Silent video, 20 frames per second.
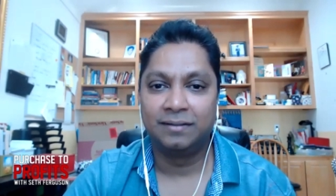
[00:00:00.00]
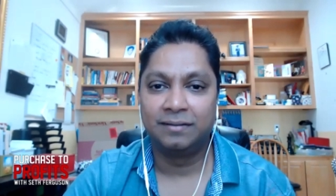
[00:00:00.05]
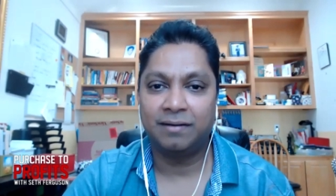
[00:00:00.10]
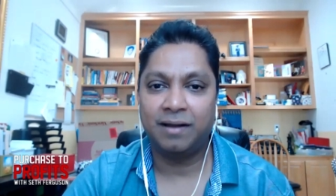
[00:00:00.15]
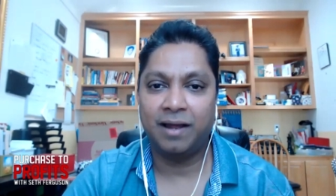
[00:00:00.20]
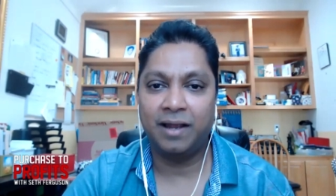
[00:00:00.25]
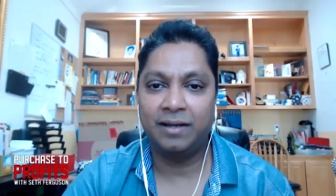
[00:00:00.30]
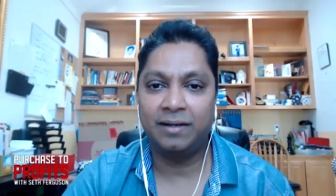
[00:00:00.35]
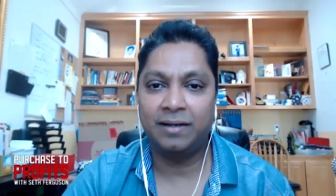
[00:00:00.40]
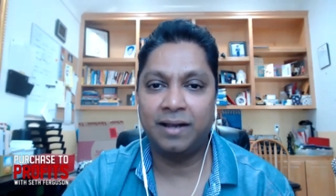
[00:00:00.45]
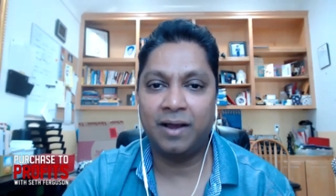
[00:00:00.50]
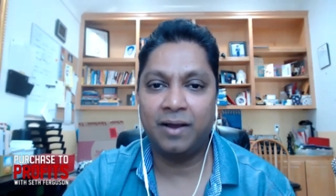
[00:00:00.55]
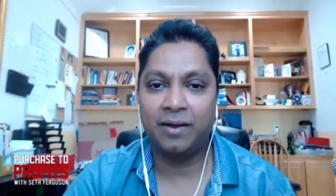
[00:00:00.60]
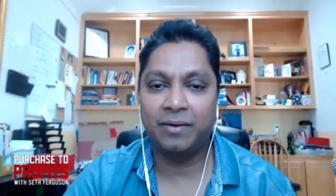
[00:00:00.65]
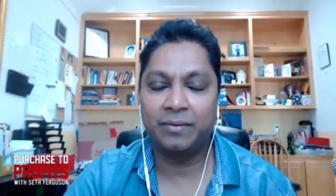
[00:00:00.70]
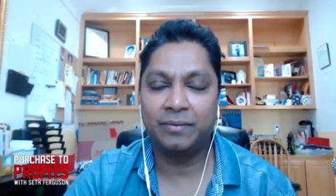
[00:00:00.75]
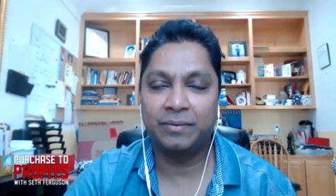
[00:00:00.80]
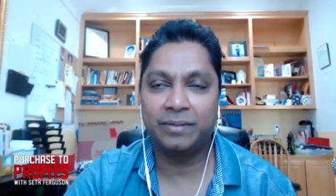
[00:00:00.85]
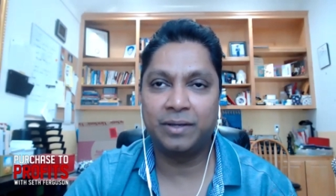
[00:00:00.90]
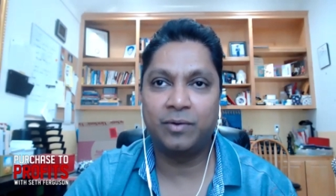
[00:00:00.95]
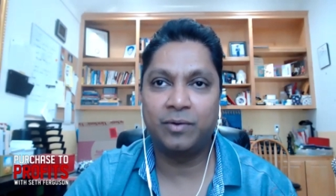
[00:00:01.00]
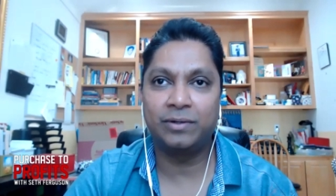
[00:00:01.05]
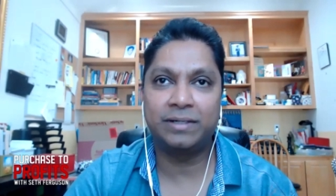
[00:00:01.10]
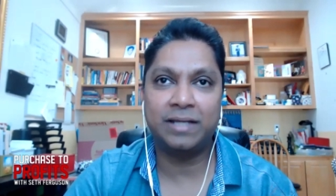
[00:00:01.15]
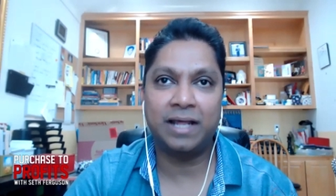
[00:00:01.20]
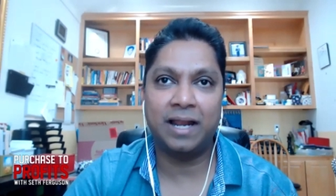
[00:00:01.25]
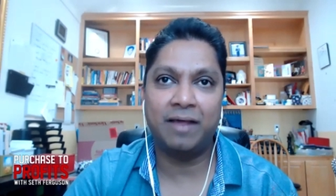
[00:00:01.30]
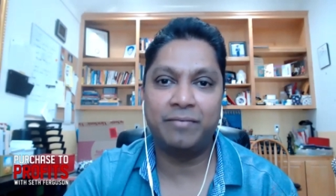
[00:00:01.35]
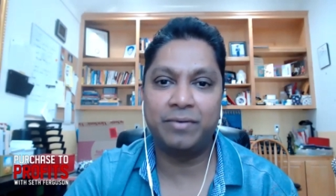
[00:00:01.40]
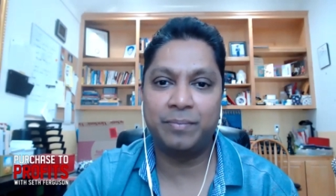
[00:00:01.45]
right now they go and
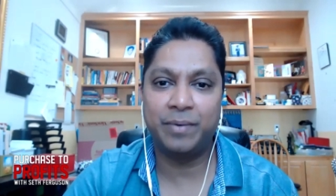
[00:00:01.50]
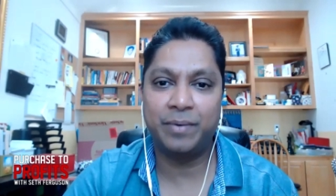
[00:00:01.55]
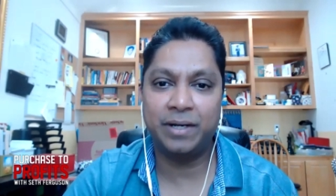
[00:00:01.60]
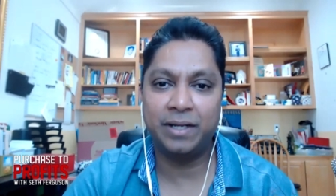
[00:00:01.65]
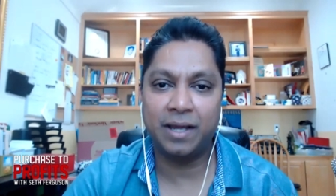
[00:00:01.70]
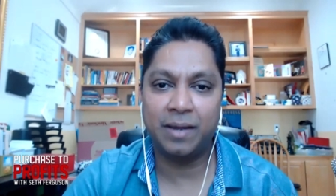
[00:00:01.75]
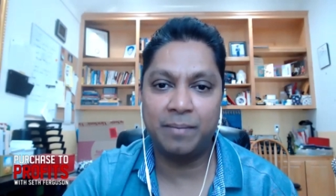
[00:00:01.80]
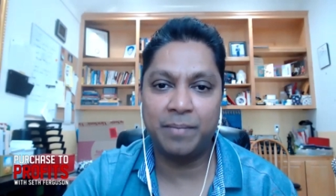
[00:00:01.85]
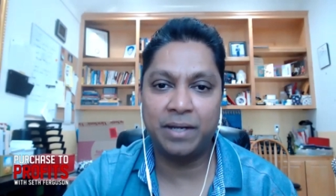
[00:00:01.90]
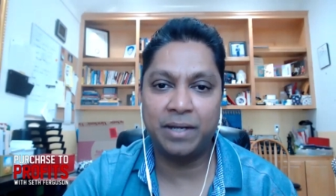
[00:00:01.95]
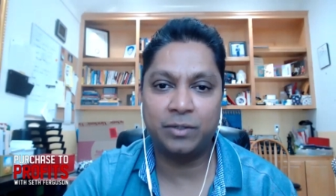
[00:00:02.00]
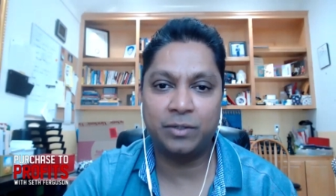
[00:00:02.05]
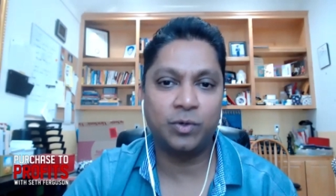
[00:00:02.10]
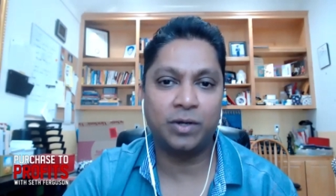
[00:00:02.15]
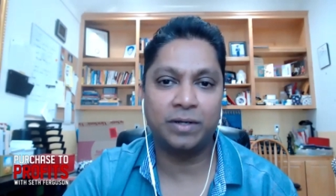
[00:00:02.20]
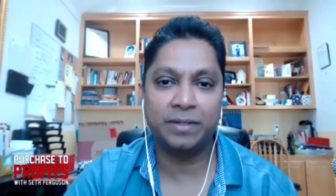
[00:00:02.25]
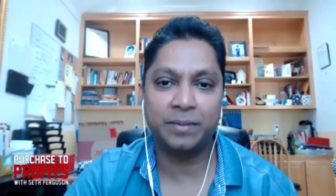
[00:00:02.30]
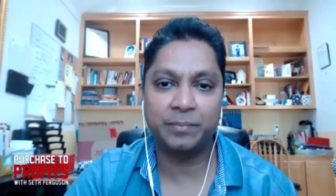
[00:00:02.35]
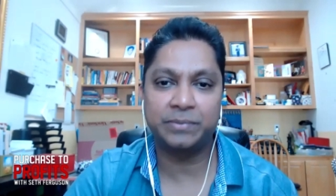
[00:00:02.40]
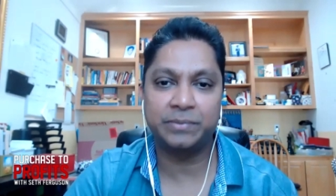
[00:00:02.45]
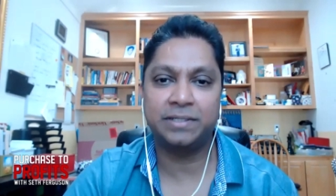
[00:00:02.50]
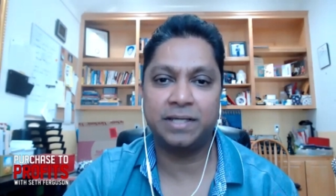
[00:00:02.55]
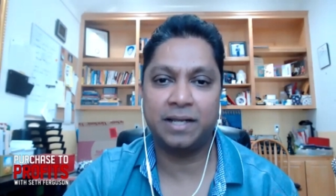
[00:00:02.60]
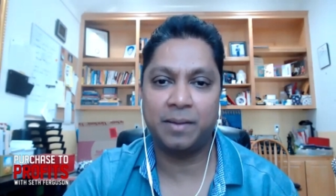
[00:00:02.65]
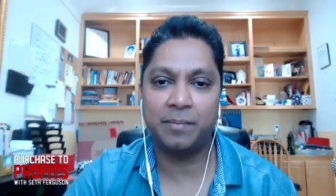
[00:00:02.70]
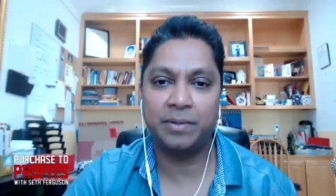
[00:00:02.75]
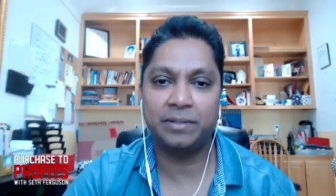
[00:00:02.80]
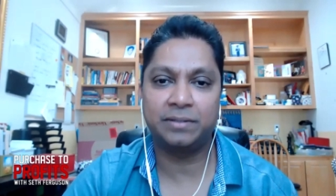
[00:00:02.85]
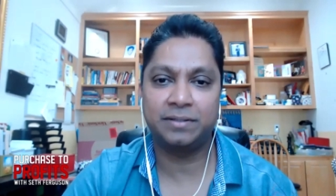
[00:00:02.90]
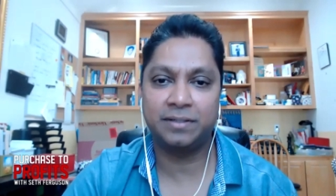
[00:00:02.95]
tell everybody i made 200% i
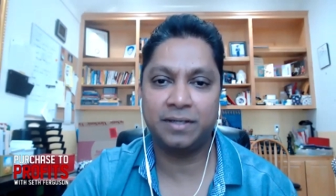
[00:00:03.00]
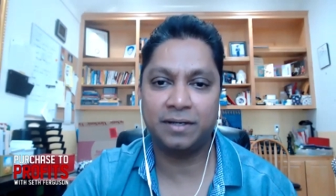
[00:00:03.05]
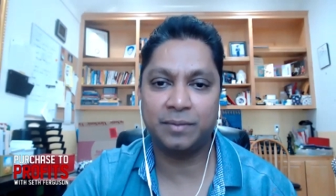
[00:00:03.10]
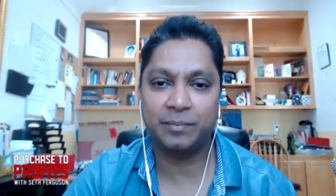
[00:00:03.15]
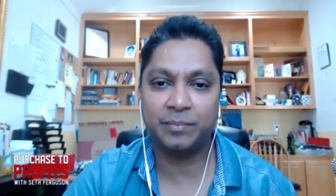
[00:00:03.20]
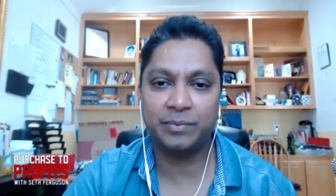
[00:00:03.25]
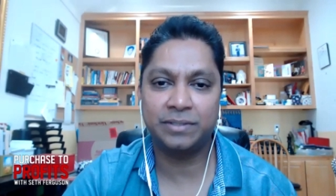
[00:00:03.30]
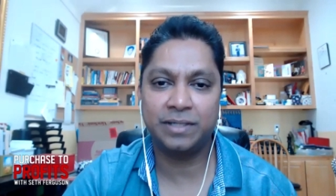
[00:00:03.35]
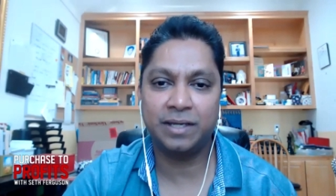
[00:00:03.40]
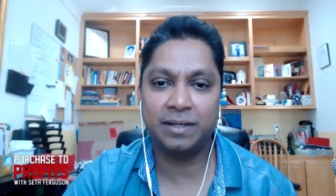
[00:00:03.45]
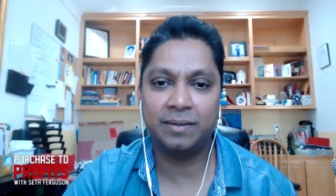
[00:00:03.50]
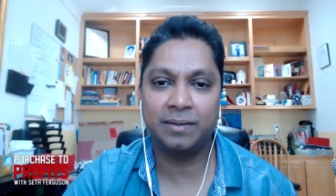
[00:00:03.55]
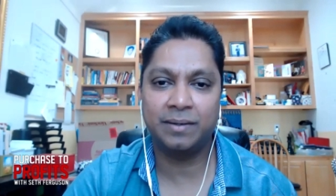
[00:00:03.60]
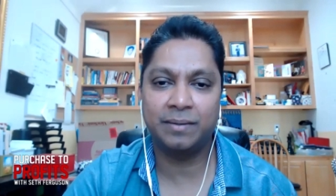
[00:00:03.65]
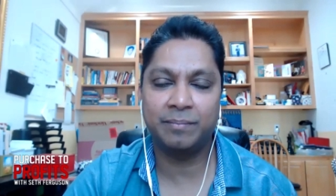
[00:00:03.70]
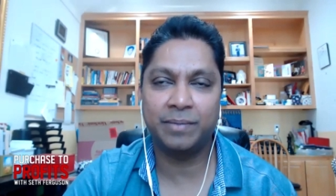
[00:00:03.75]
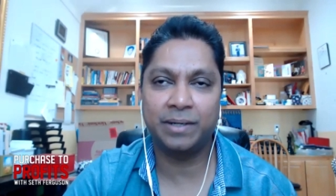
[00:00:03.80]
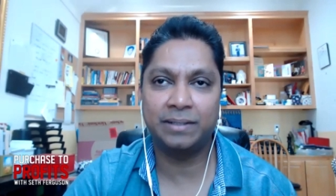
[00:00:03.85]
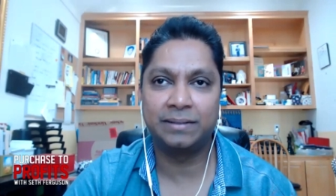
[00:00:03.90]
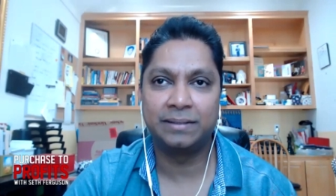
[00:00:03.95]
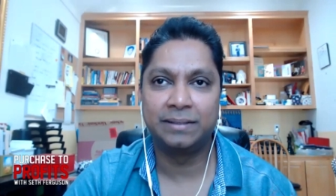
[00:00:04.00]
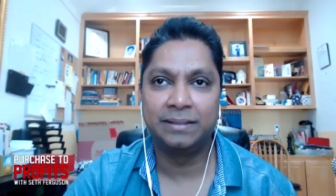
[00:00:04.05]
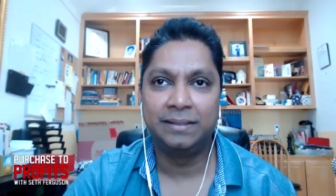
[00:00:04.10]
made 300% but